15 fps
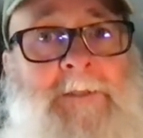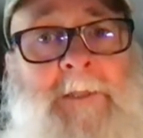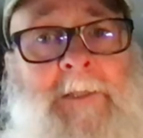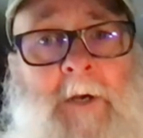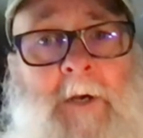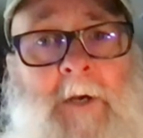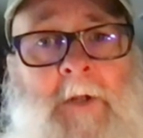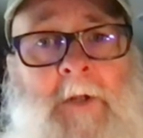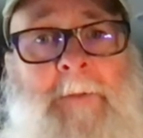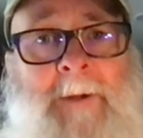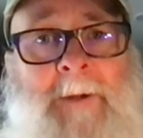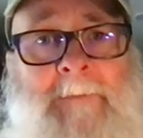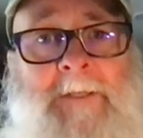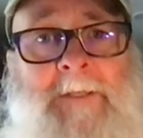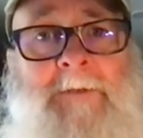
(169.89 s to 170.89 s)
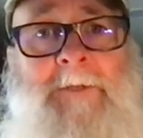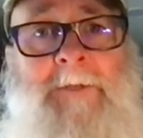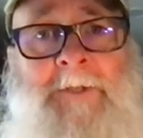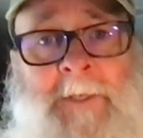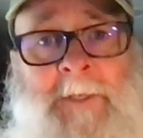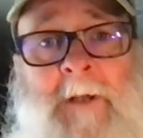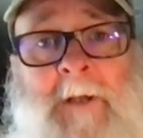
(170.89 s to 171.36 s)
and all the premises are
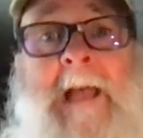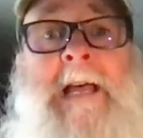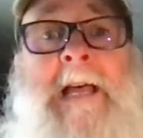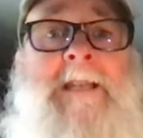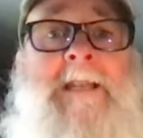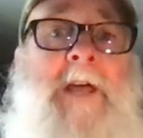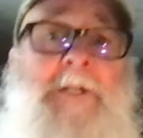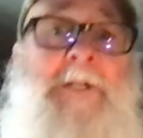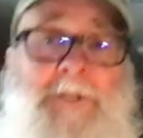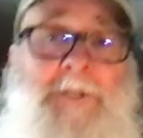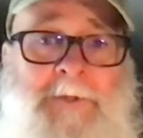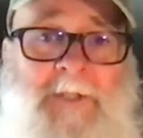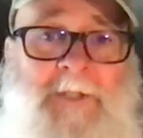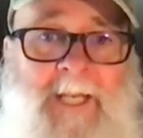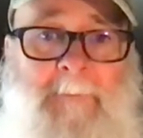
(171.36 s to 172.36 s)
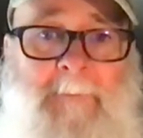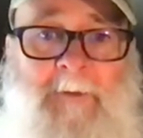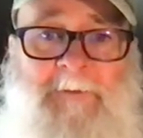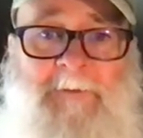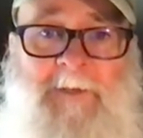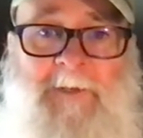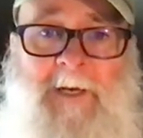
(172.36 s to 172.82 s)
true. Now, the truth table
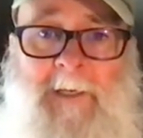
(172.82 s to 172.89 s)
for